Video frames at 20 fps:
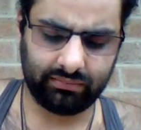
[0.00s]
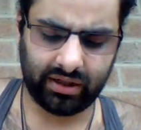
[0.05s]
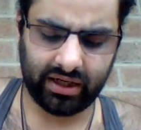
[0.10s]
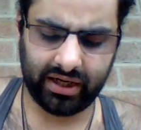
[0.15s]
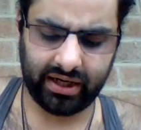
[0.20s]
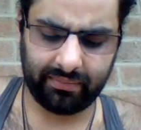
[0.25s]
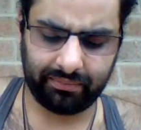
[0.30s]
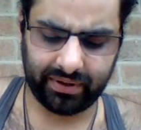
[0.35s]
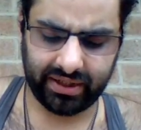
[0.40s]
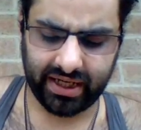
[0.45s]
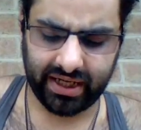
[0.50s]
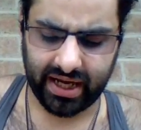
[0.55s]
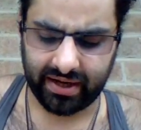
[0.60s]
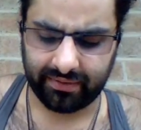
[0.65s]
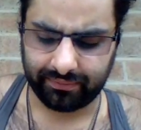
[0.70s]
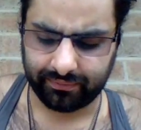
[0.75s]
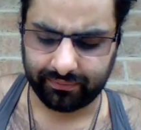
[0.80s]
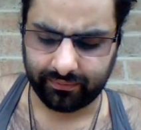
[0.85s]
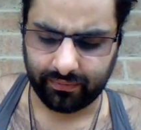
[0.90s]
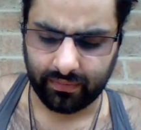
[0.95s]

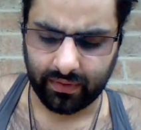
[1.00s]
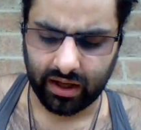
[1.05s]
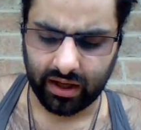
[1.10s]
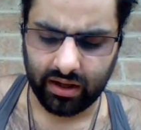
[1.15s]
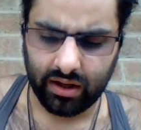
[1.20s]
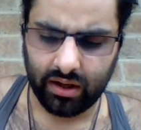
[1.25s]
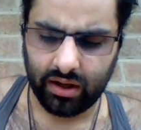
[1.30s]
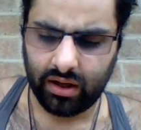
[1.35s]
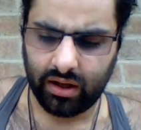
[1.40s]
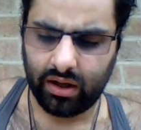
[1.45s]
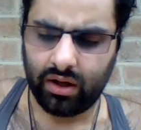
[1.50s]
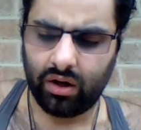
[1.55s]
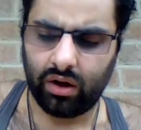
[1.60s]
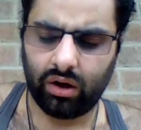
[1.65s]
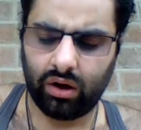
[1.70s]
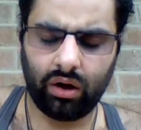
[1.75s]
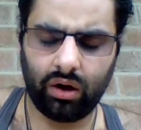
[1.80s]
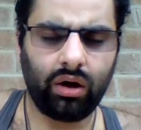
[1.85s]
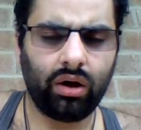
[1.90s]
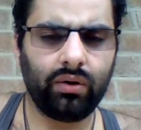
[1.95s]
MBA.
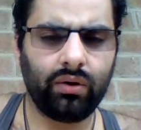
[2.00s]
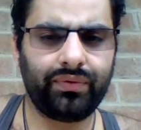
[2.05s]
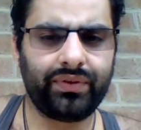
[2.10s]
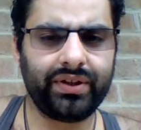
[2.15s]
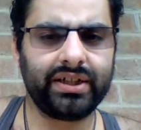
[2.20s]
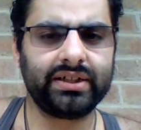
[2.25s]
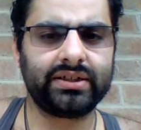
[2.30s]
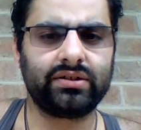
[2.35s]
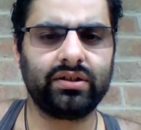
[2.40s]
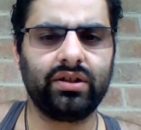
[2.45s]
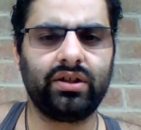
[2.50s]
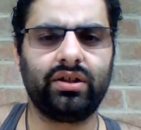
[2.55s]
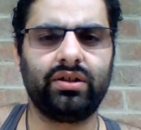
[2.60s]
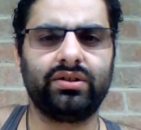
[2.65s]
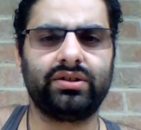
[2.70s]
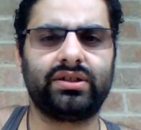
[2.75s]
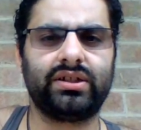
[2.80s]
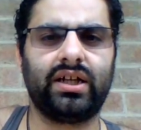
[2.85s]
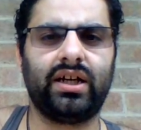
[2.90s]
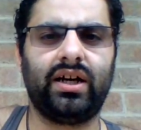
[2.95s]
All these
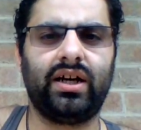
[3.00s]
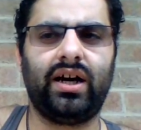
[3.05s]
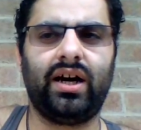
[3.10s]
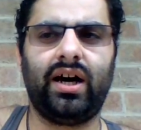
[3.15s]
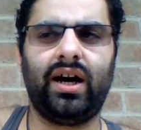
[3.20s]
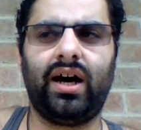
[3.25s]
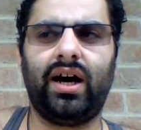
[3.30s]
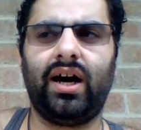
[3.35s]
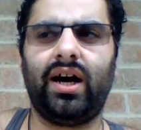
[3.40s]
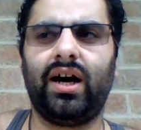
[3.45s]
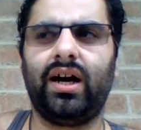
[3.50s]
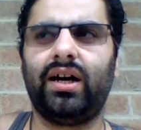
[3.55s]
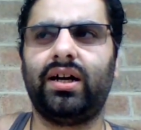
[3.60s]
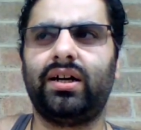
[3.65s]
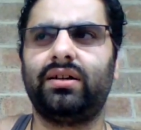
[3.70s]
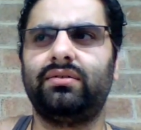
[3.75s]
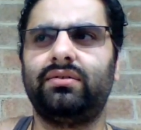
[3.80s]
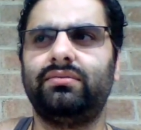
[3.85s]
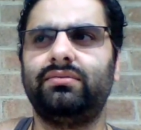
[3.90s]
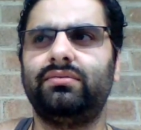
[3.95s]
laws
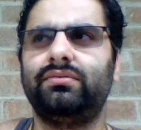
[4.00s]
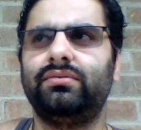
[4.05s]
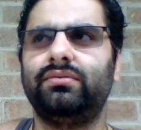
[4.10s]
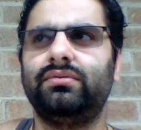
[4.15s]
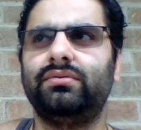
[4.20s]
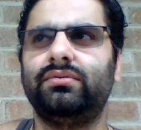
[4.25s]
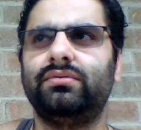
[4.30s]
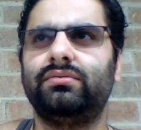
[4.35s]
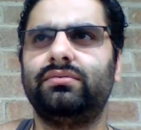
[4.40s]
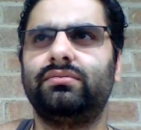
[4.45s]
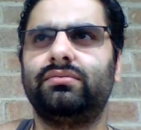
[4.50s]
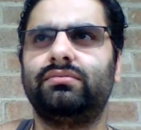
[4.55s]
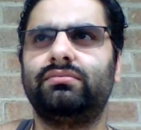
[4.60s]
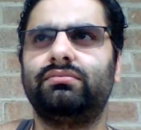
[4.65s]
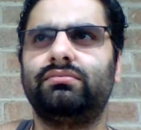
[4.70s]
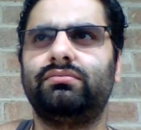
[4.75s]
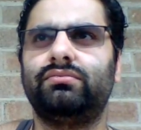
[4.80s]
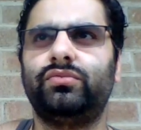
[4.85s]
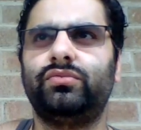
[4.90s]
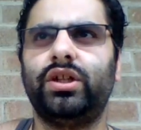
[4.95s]
are
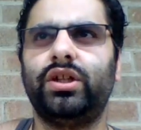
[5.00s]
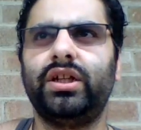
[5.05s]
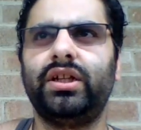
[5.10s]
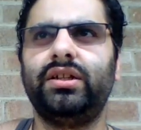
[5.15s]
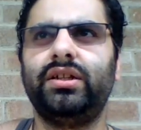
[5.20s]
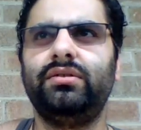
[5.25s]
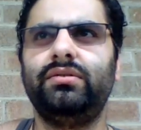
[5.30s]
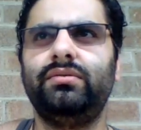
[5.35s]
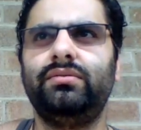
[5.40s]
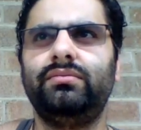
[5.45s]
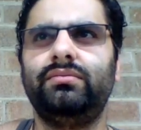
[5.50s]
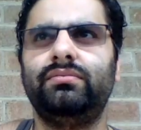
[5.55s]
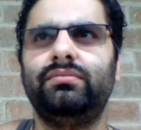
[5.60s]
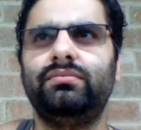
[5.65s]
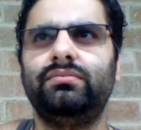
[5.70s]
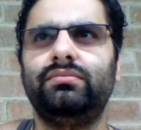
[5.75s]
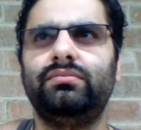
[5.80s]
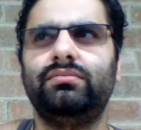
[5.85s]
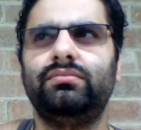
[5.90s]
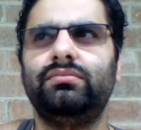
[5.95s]
written
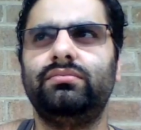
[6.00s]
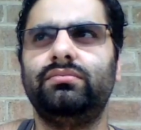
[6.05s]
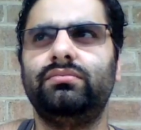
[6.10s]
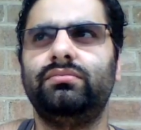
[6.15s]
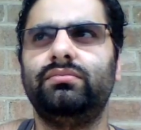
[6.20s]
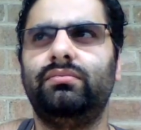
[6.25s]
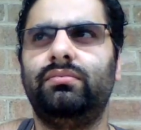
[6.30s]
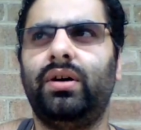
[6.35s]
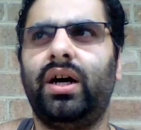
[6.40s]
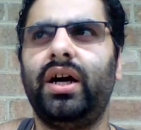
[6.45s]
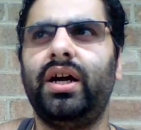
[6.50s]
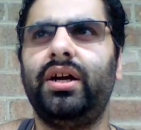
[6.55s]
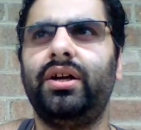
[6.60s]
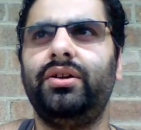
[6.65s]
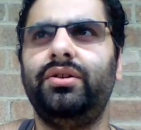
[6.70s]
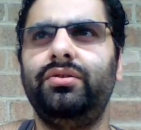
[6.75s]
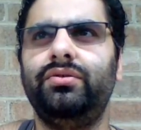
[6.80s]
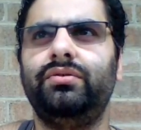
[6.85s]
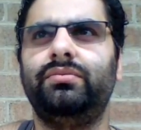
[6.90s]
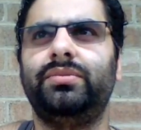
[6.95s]
by a
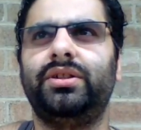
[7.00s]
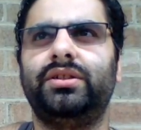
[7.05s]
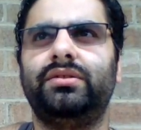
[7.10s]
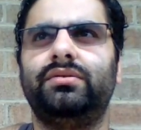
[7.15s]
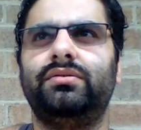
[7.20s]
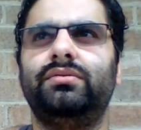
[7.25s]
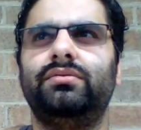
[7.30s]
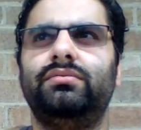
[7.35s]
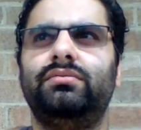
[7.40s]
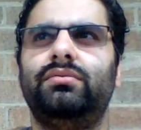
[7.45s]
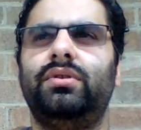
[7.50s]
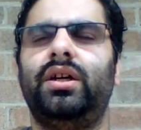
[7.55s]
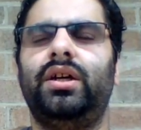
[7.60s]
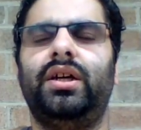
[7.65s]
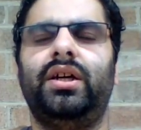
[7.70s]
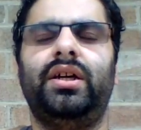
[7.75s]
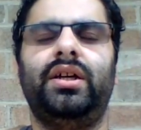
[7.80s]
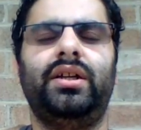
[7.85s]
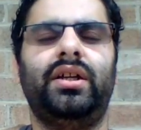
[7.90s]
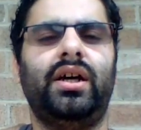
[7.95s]
human,
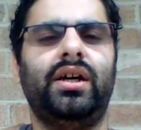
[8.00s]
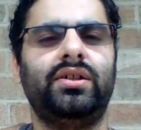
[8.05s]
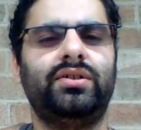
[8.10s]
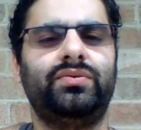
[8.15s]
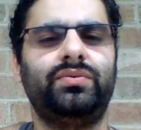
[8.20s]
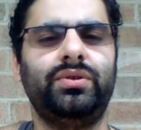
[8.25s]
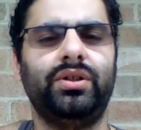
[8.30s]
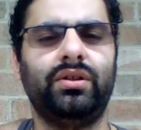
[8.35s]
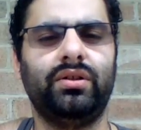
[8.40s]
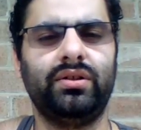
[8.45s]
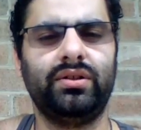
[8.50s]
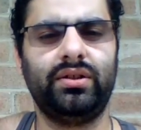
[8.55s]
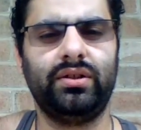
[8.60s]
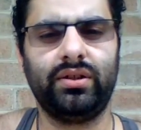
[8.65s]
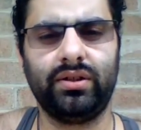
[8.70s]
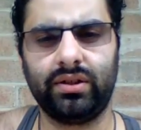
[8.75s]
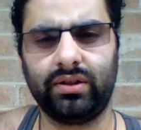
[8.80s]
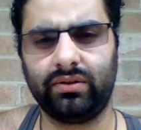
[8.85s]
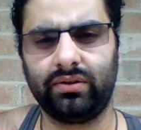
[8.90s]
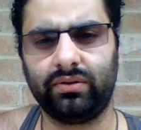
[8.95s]
and as we all
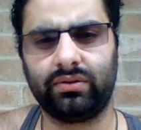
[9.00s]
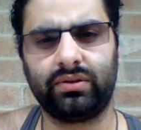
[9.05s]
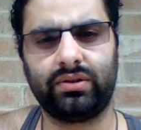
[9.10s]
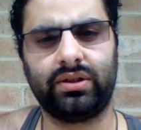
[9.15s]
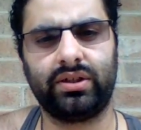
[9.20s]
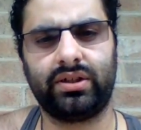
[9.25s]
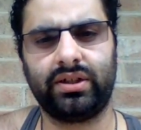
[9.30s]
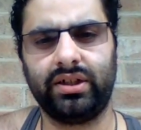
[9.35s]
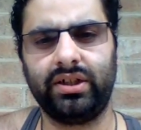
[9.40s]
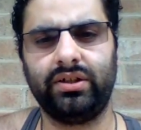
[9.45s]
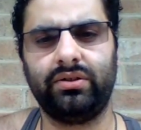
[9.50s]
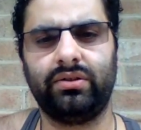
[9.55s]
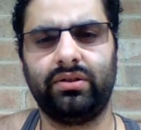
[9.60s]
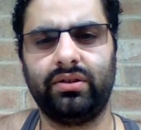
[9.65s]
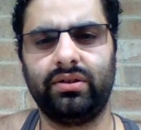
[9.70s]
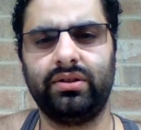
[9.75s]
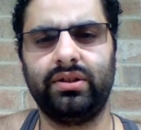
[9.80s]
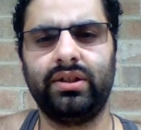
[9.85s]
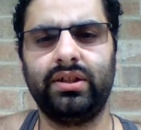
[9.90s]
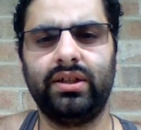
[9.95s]
know or agree
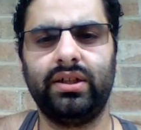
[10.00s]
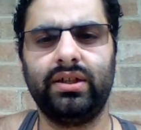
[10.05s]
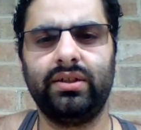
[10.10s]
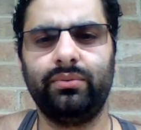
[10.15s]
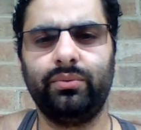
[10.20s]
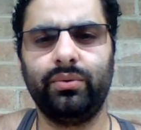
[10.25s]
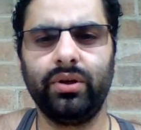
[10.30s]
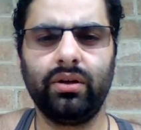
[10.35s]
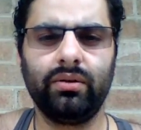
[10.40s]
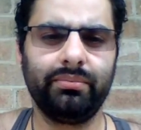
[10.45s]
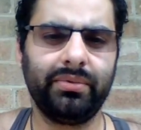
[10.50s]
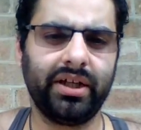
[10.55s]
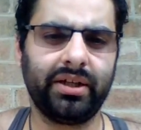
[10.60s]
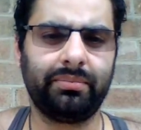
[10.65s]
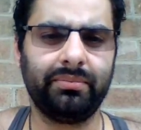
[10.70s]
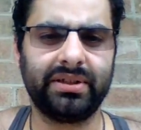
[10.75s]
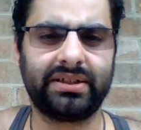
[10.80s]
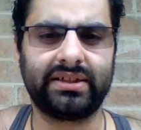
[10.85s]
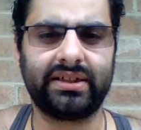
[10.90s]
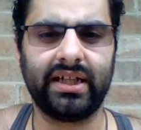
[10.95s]
on, we all
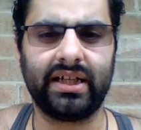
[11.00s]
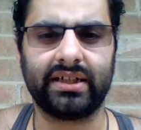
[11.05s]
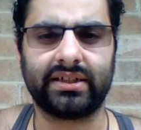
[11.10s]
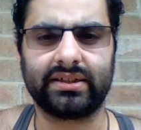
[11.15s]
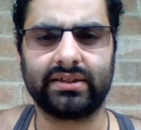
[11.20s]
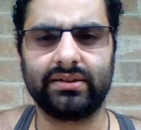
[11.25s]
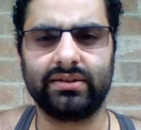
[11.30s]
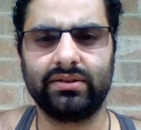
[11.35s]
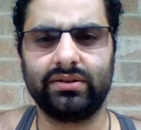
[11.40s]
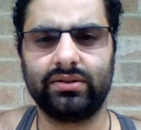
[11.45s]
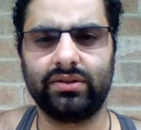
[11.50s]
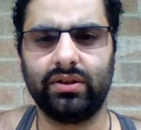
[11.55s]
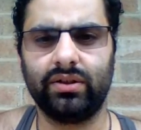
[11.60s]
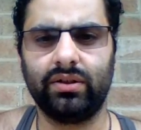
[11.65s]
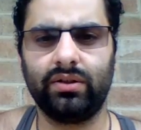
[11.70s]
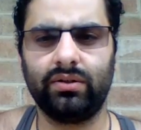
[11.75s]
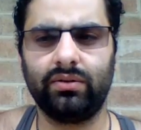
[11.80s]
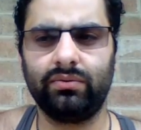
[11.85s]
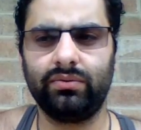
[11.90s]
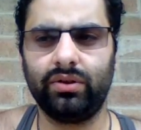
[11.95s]
make mistakes,
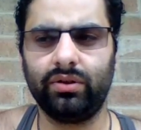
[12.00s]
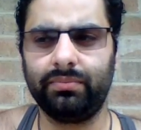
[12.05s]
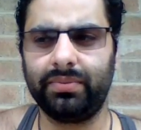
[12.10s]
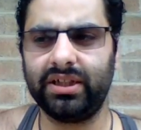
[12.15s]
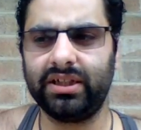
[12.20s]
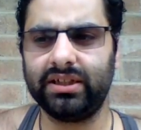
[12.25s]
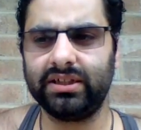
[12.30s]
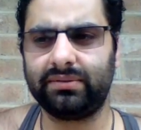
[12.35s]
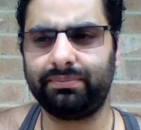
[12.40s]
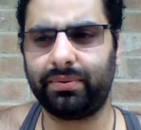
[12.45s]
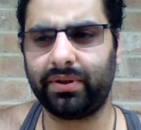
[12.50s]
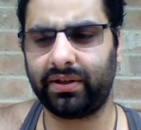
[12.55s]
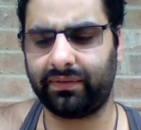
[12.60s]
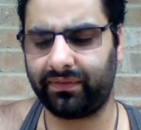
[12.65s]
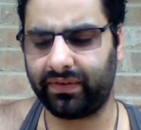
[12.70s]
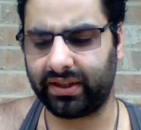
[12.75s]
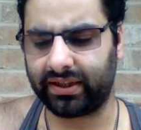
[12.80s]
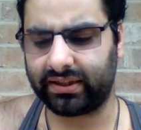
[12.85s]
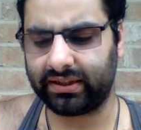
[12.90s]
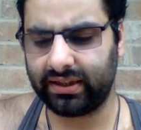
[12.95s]
so nobody is
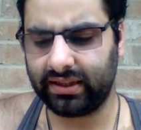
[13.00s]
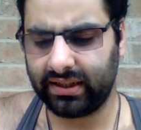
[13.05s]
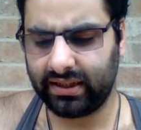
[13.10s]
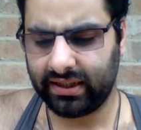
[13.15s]
perfect.